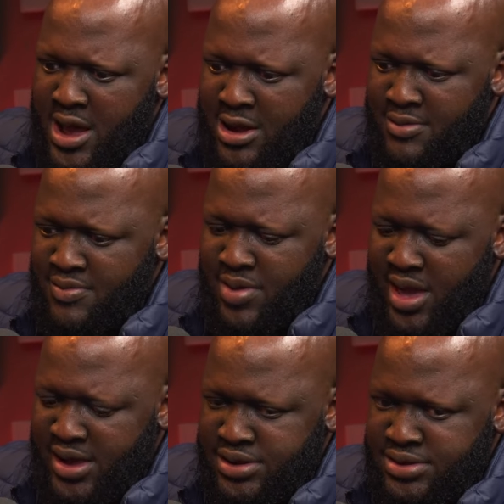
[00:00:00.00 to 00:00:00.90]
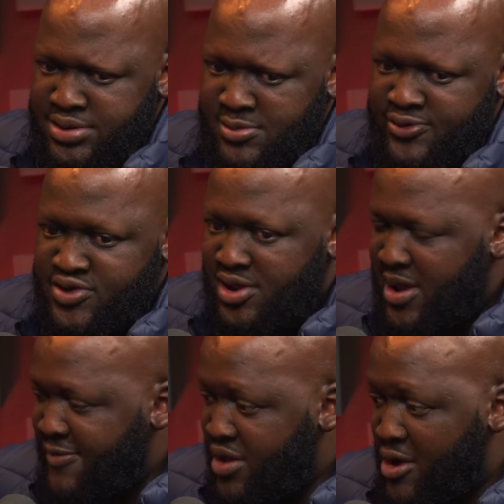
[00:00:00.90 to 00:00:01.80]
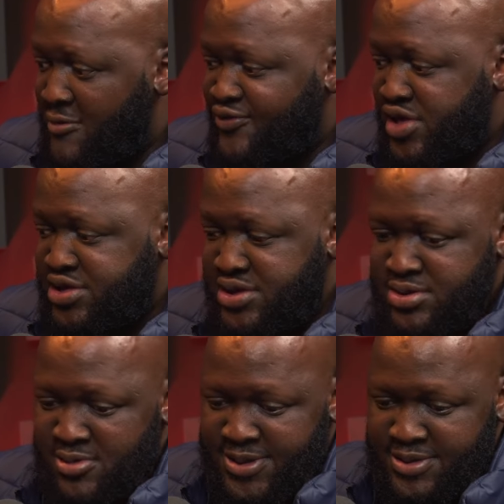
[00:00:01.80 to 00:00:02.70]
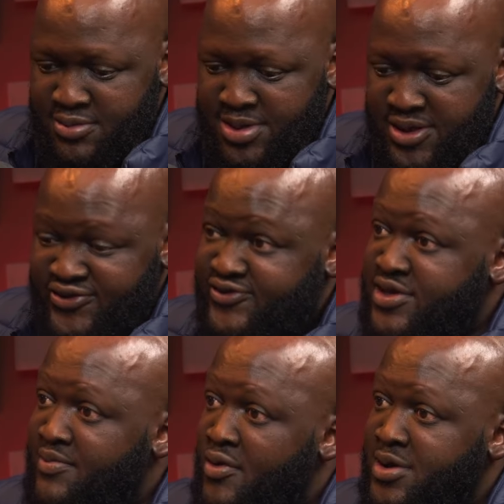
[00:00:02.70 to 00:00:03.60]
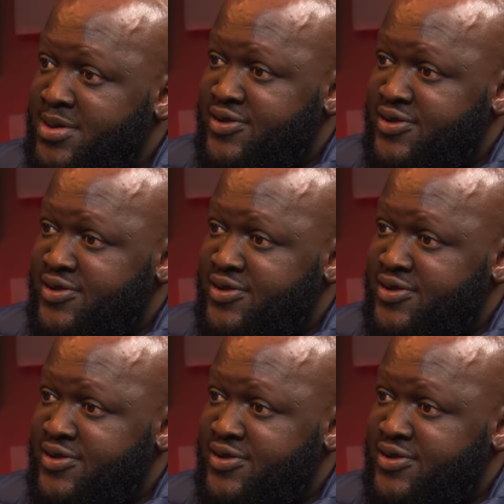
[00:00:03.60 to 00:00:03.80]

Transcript: And we started having a conversation with the existing board